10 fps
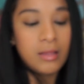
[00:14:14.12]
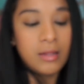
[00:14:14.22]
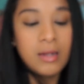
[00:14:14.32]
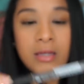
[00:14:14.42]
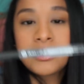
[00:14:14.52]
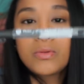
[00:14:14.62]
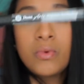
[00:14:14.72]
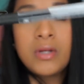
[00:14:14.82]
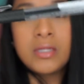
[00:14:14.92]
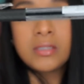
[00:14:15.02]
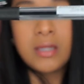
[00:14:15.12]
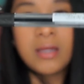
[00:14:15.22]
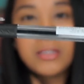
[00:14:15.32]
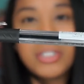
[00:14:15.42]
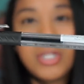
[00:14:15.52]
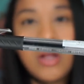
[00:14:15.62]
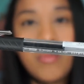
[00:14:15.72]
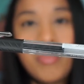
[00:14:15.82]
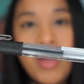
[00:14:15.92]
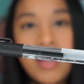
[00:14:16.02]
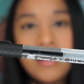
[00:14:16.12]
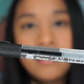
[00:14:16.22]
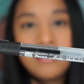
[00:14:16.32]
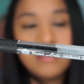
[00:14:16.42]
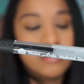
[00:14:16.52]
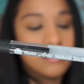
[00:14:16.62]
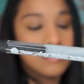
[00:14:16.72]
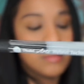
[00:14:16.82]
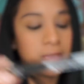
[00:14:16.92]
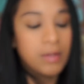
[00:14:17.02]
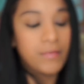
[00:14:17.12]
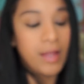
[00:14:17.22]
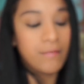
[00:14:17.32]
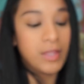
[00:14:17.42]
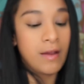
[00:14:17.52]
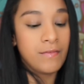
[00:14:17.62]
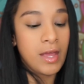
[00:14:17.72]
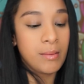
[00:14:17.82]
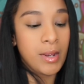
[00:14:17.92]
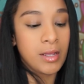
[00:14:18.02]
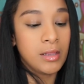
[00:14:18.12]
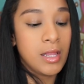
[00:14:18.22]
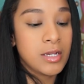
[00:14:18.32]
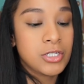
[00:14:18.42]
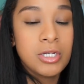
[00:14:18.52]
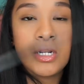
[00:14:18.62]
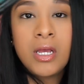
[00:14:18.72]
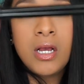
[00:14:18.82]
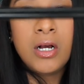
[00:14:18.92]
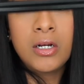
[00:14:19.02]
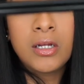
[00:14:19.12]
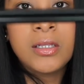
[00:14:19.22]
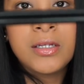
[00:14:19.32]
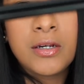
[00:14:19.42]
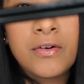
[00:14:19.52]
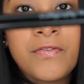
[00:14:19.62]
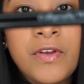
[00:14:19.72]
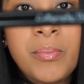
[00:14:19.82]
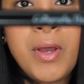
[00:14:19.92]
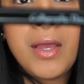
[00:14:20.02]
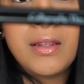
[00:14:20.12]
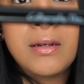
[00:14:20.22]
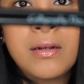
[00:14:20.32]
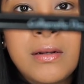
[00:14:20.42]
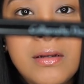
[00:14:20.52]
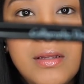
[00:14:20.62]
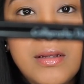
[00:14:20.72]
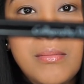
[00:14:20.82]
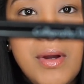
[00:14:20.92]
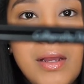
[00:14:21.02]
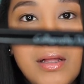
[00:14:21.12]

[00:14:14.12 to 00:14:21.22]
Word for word: The next one is like a gel pen. Definitely have to have that in my collection. A calligraphy pen in my